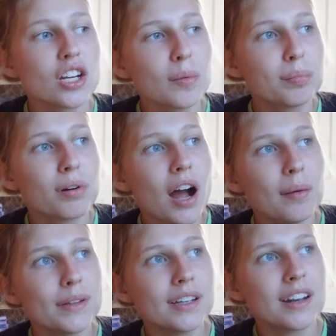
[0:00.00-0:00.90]
you're
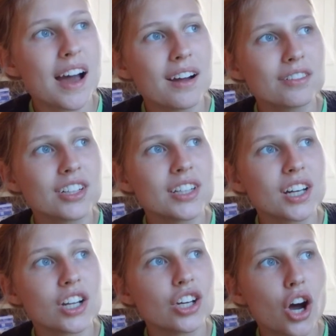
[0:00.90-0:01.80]
probably not really
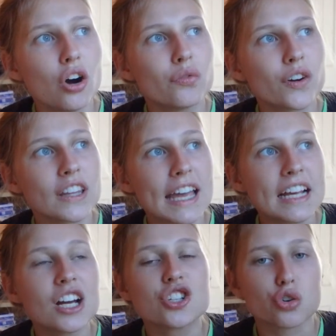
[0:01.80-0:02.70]
gonna go for
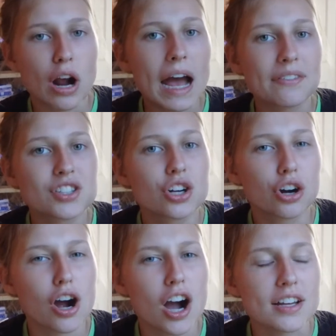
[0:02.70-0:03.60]
like a draft
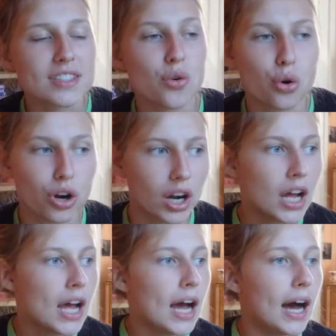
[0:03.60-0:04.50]
cross
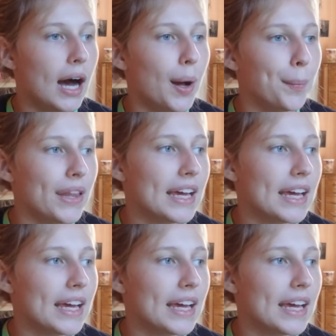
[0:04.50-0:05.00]
or um,